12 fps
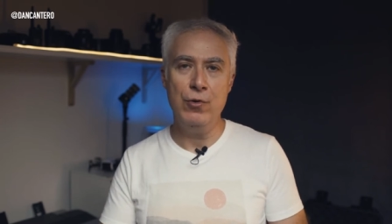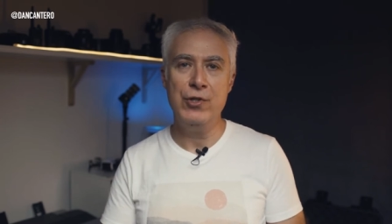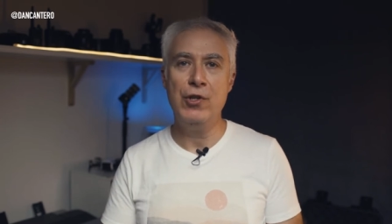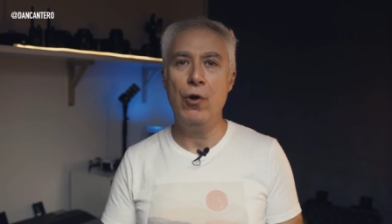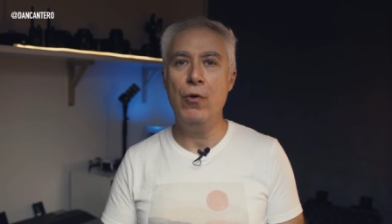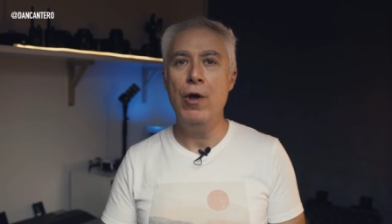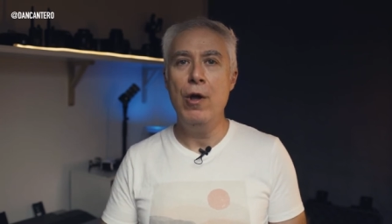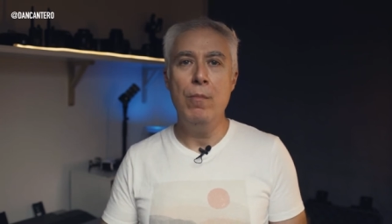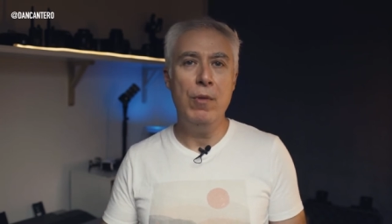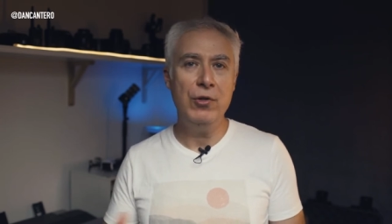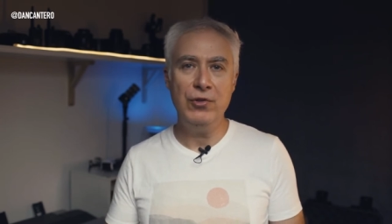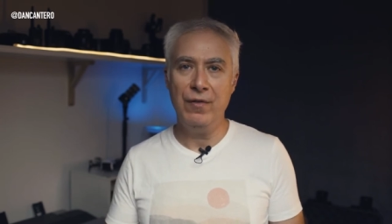So
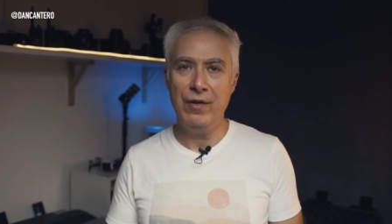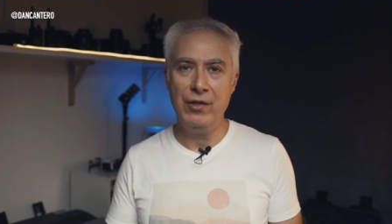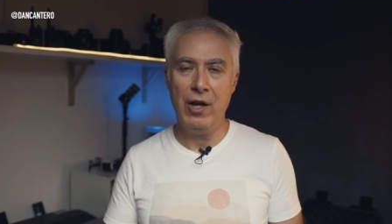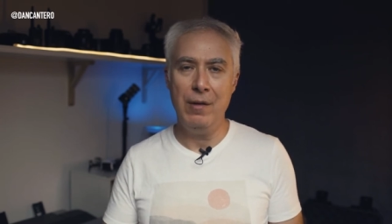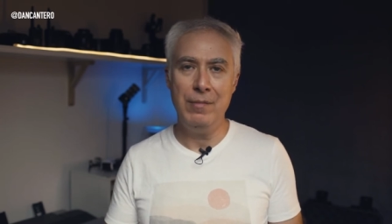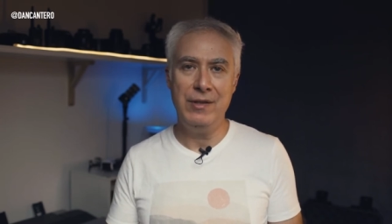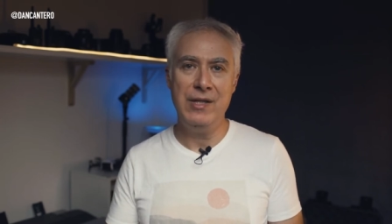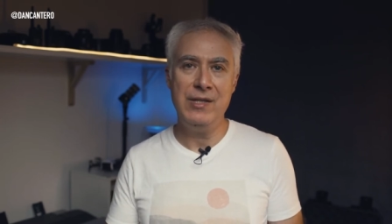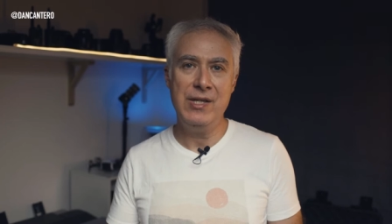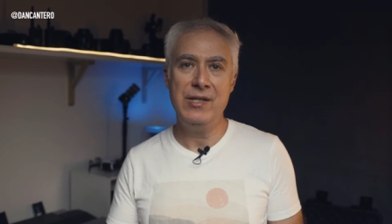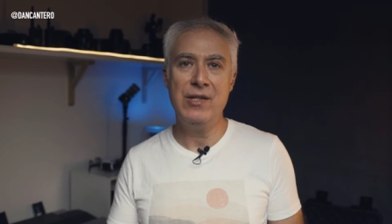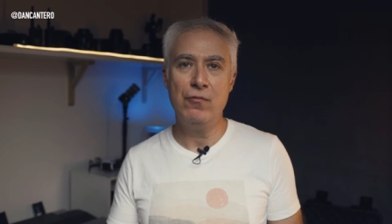most of the time,
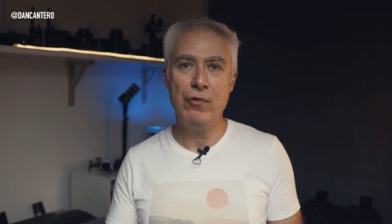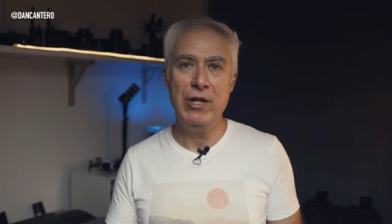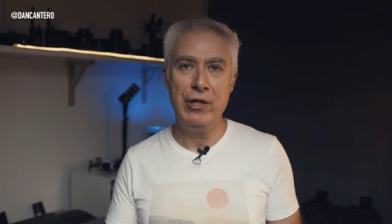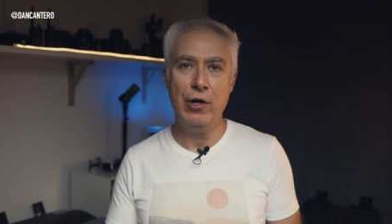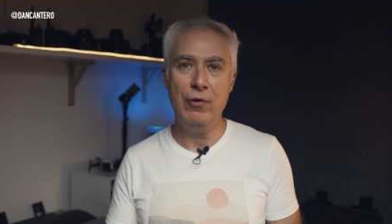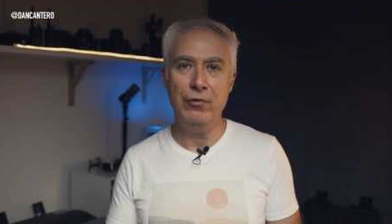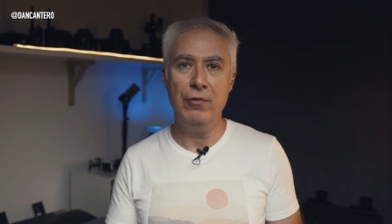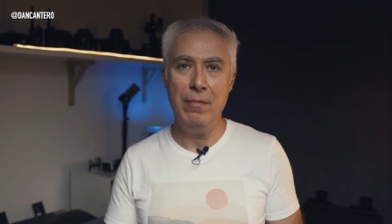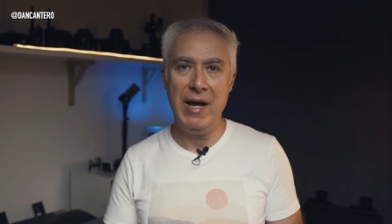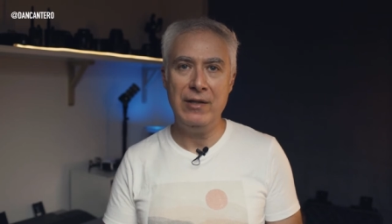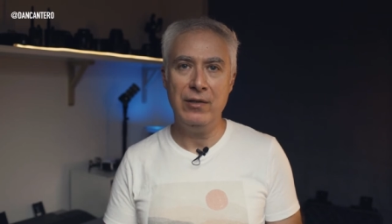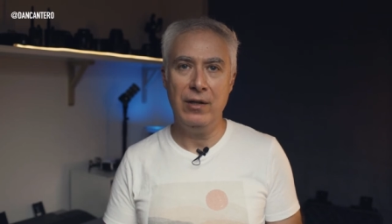this isn't really going to
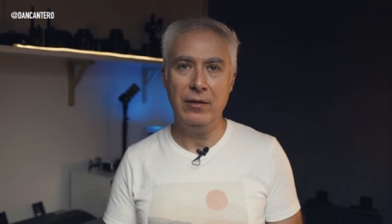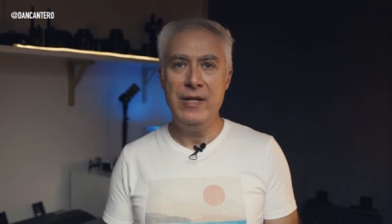matter.